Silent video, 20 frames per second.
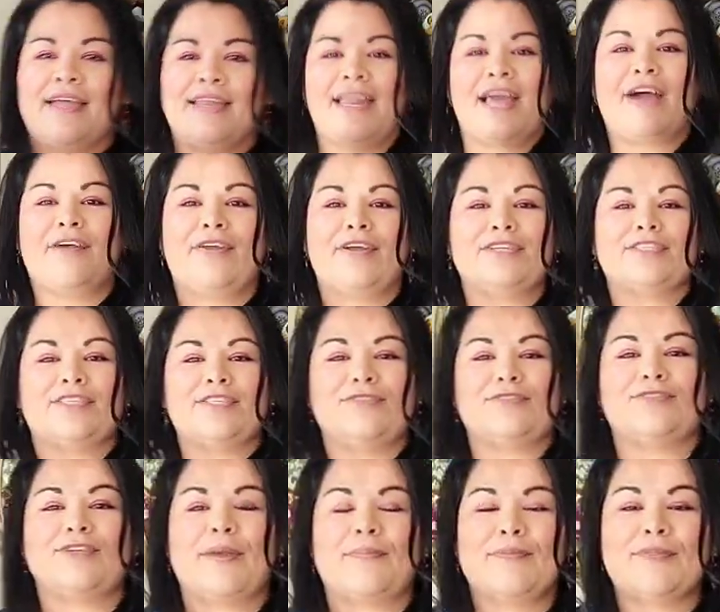now there's a new
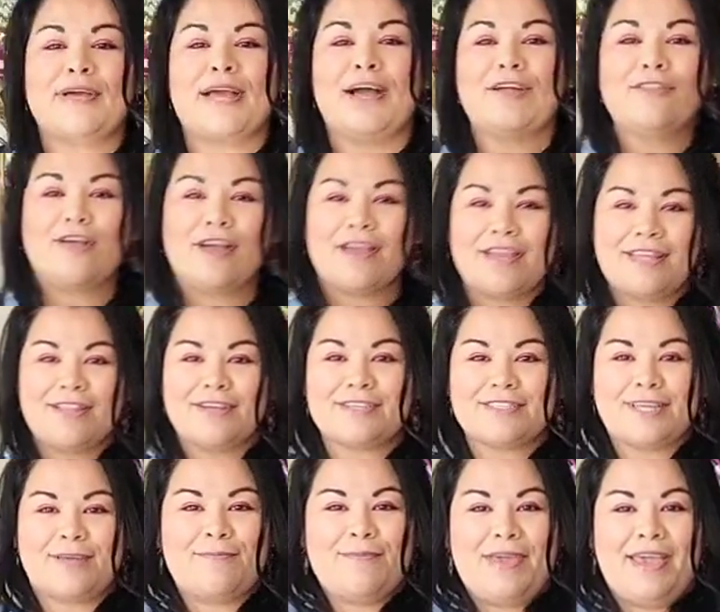strap. Look how long it
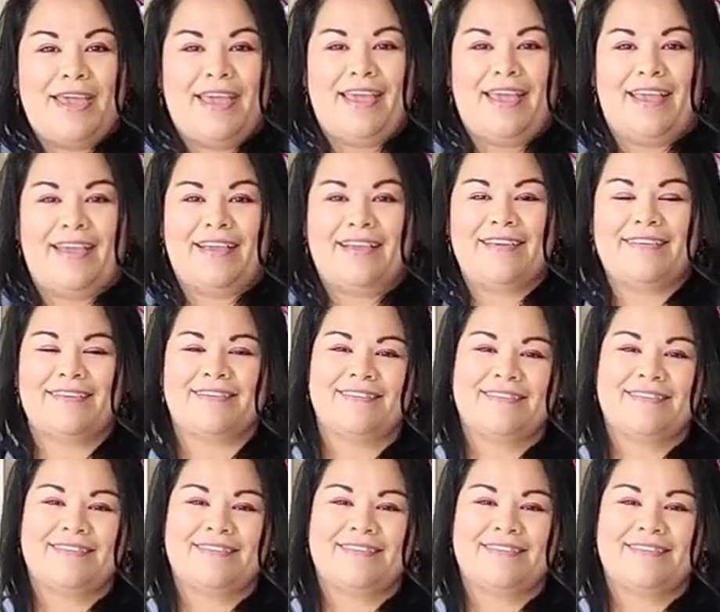looks on me.